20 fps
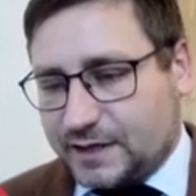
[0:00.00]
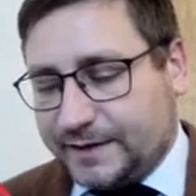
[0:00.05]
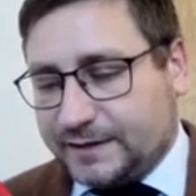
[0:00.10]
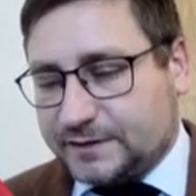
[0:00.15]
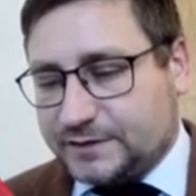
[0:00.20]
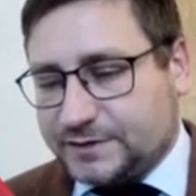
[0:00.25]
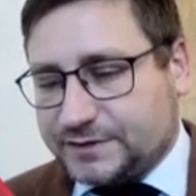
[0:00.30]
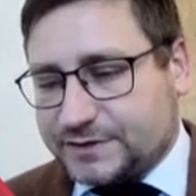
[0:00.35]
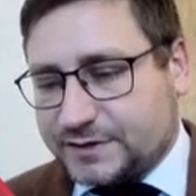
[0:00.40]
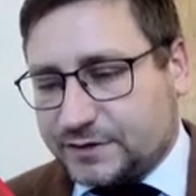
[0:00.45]

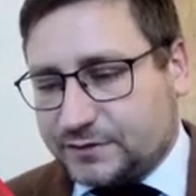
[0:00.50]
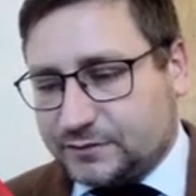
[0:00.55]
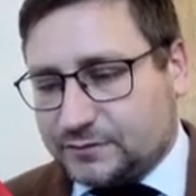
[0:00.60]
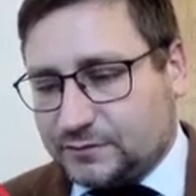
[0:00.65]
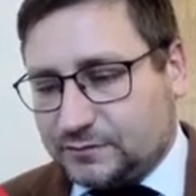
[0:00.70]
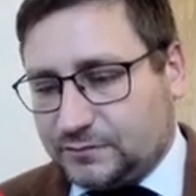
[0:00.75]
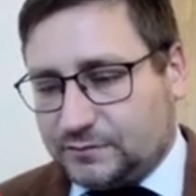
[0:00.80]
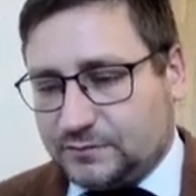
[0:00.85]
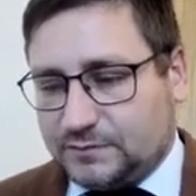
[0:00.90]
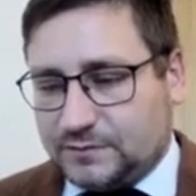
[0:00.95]
English
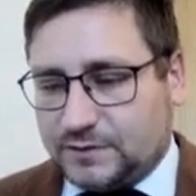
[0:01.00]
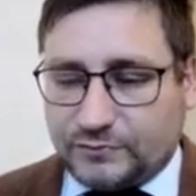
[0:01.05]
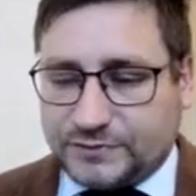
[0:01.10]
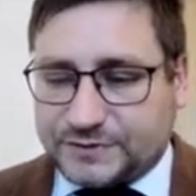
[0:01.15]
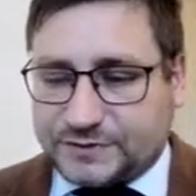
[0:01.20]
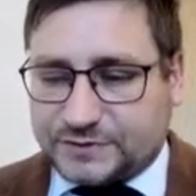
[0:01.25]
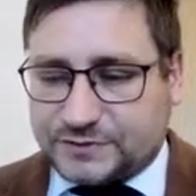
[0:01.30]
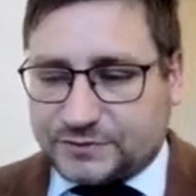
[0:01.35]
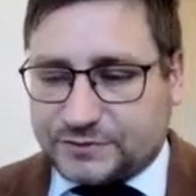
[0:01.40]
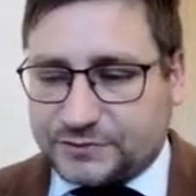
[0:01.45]
school,
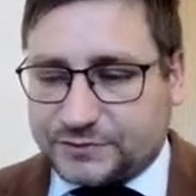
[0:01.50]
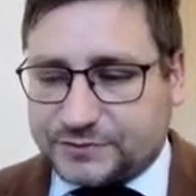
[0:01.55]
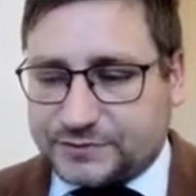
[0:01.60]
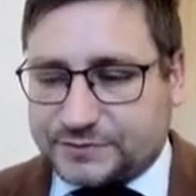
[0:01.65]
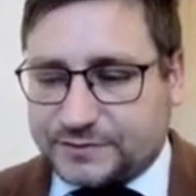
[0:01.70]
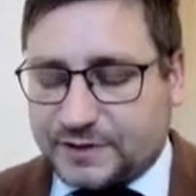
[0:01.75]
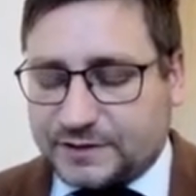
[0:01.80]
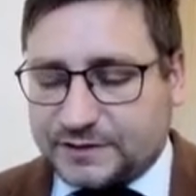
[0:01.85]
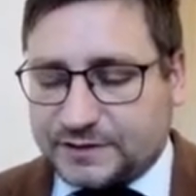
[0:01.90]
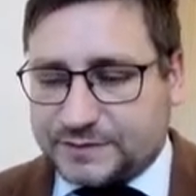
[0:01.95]

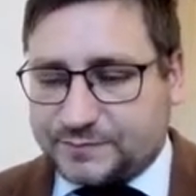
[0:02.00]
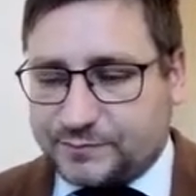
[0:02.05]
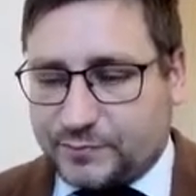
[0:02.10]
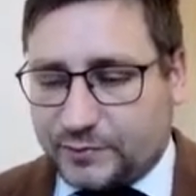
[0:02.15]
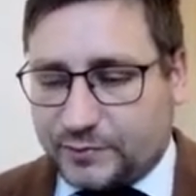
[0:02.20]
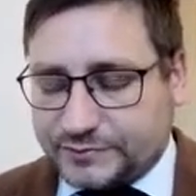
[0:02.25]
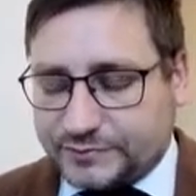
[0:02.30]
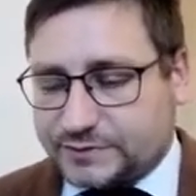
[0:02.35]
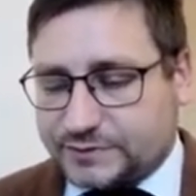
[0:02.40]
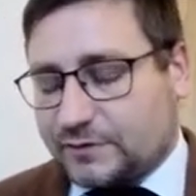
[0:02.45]
structuralism,
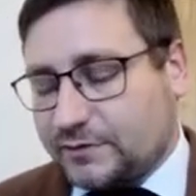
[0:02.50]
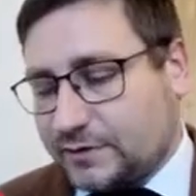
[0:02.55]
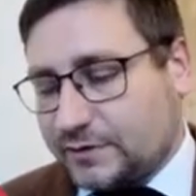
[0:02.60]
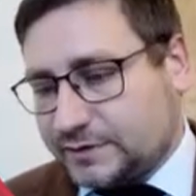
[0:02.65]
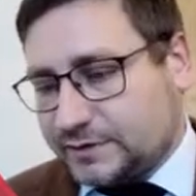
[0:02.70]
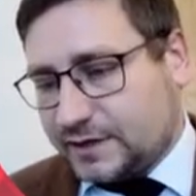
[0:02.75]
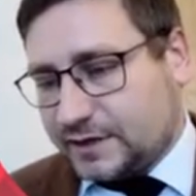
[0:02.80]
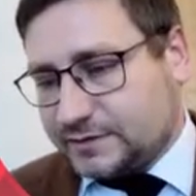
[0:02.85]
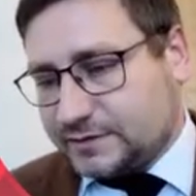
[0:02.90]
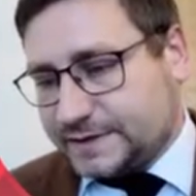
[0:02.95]

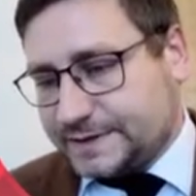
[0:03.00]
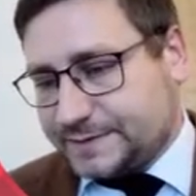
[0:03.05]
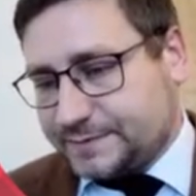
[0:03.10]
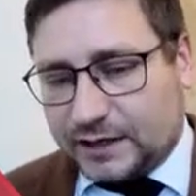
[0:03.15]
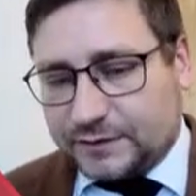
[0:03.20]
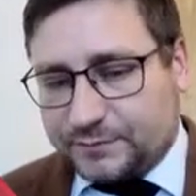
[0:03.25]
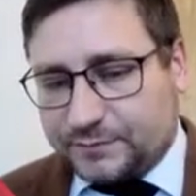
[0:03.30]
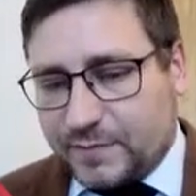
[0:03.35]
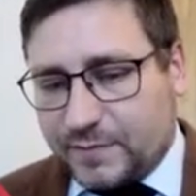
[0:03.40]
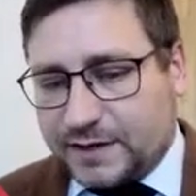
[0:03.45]
post-colonialism,
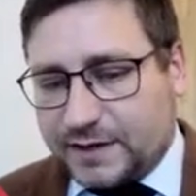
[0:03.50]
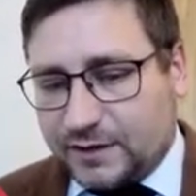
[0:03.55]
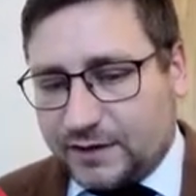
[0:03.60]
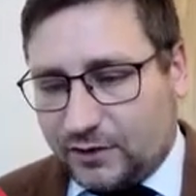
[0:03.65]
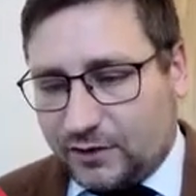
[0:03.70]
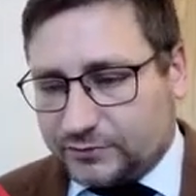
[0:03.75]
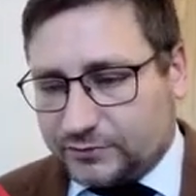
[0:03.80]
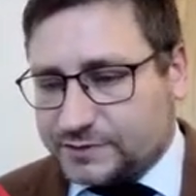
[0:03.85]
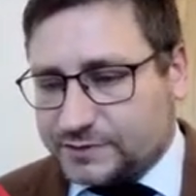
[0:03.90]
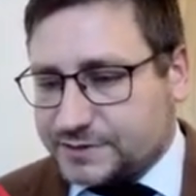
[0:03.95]
and many
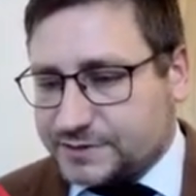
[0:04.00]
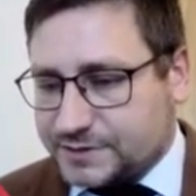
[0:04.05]
others.